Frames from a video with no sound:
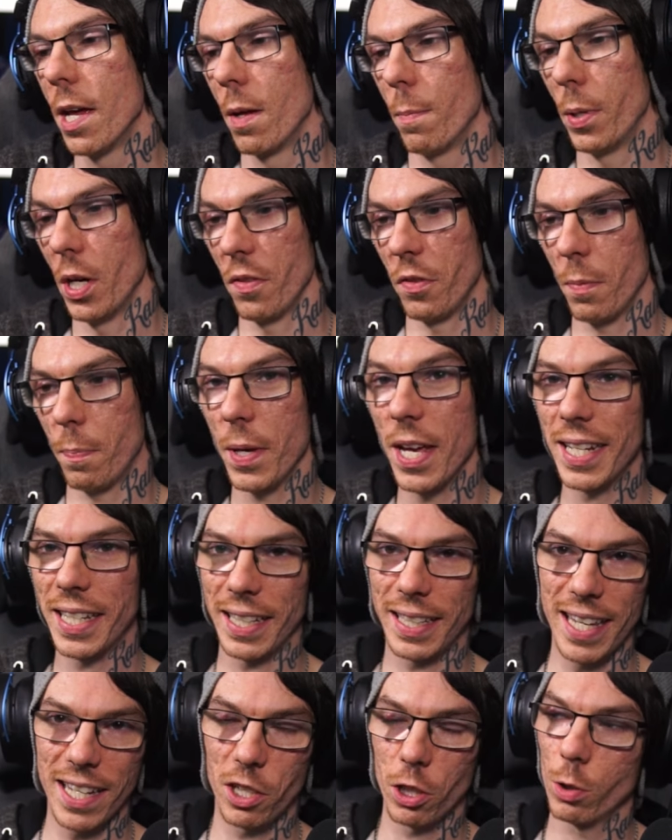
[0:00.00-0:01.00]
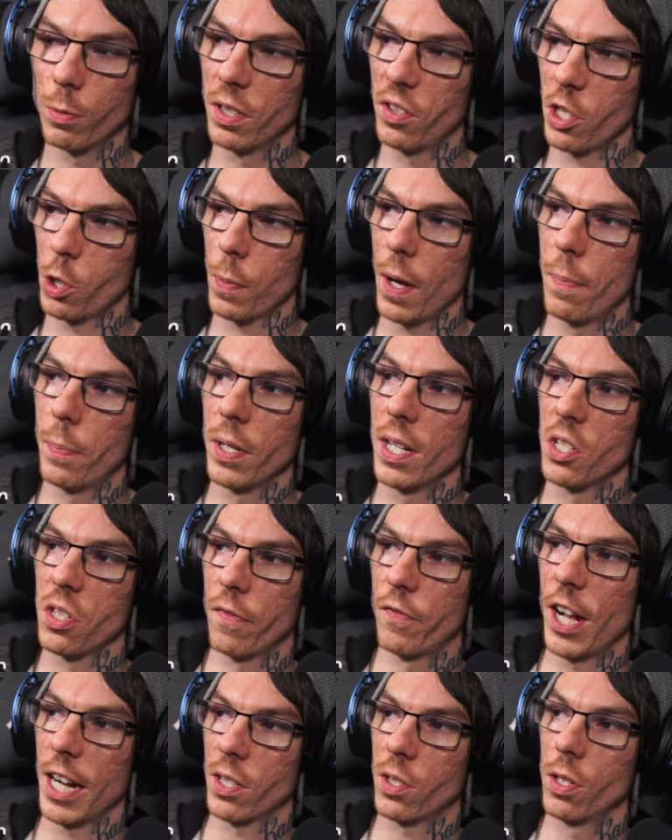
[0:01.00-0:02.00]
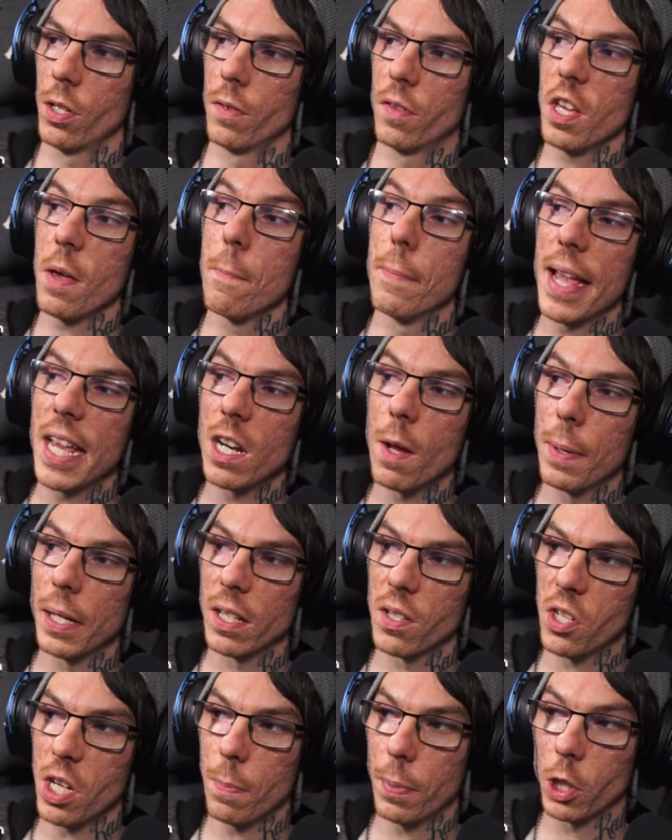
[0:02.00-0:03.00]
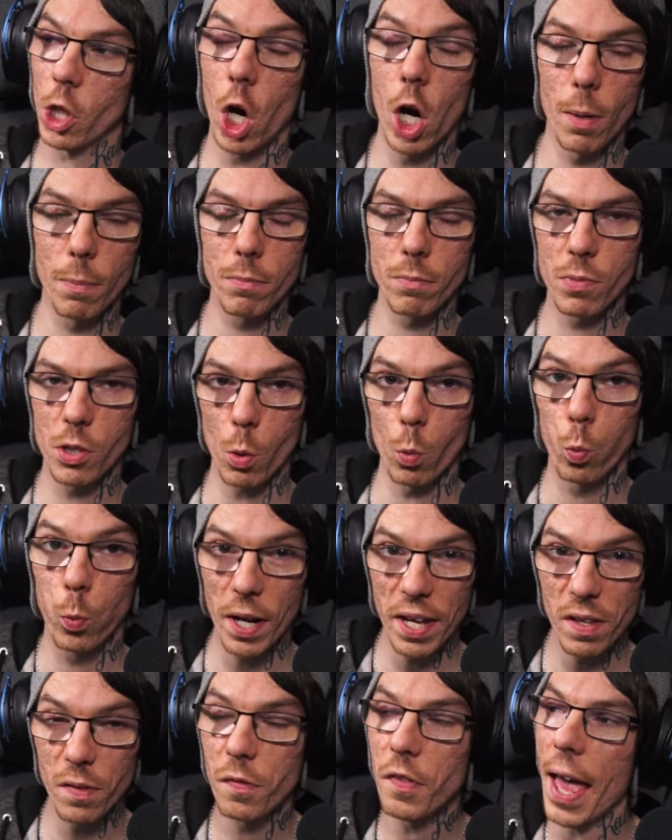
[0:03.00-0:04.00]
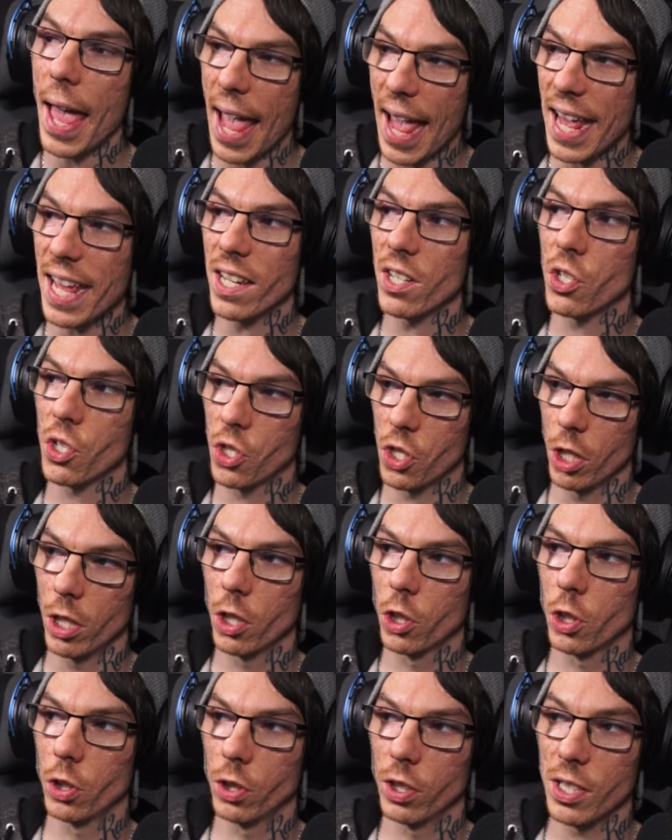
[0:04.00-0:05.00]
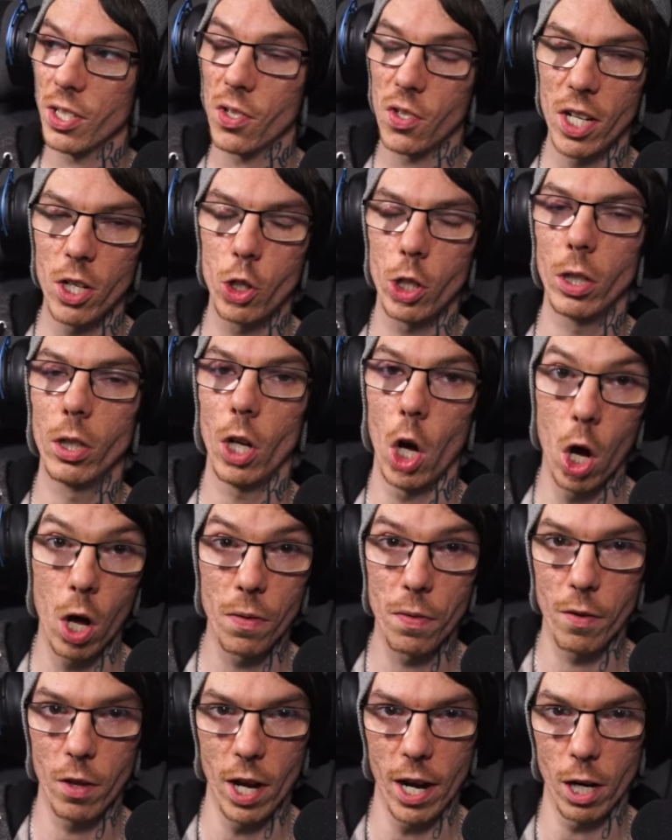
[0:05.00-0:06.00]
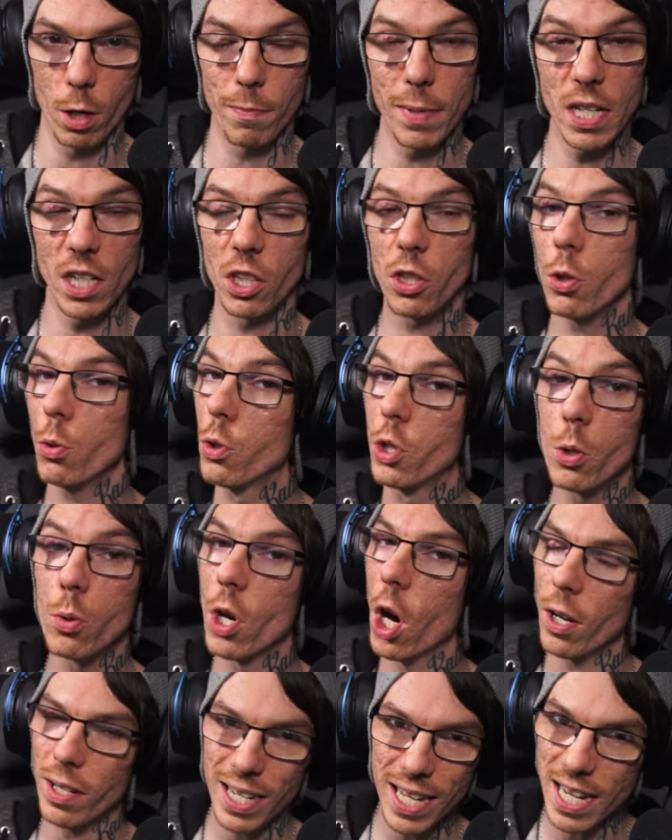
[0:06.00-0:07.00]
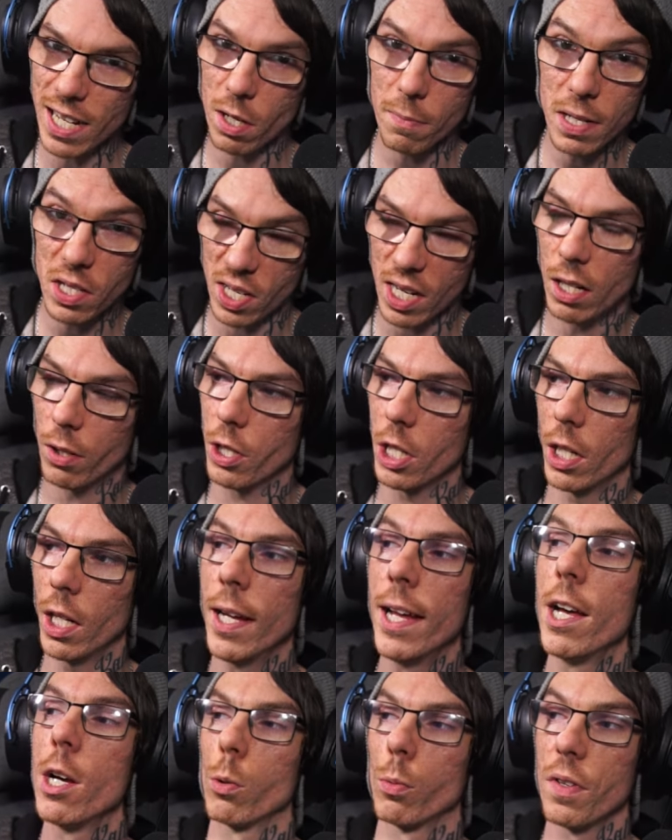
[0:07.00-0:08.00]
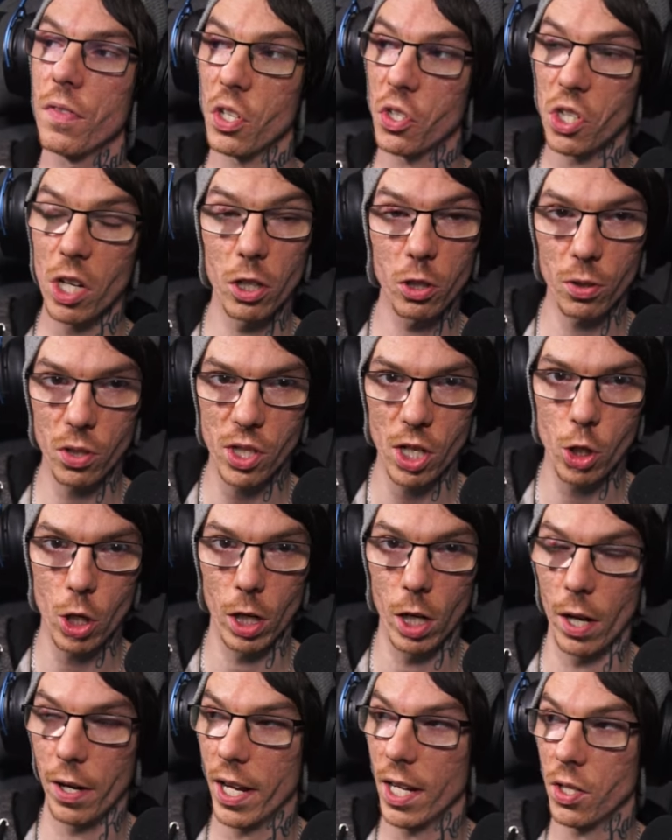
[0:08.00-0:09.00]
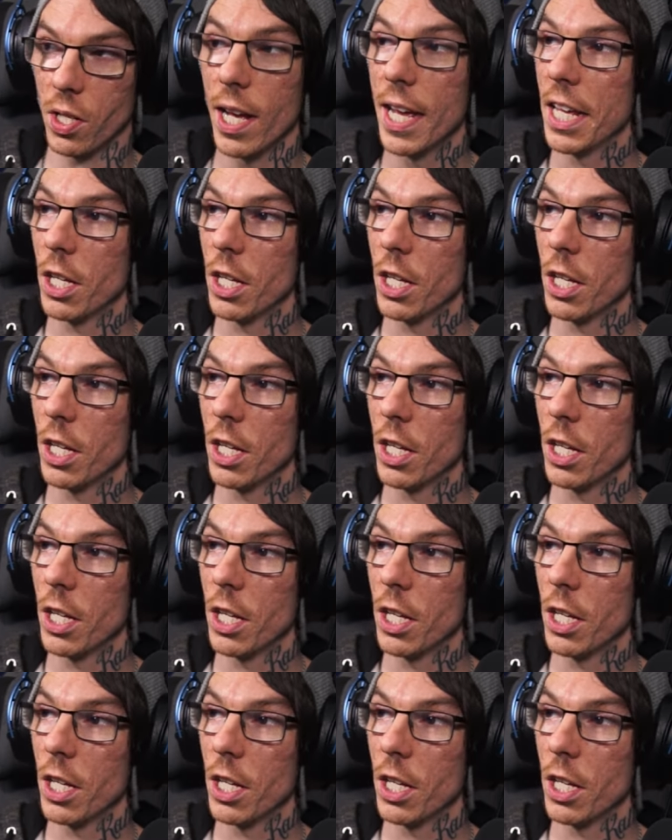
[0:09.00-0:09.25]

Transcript: But the big kicker with this weapon is the fact that the main ability becomes with a circle sigil on there, meaning you do not need a materia with a circle sigil on it.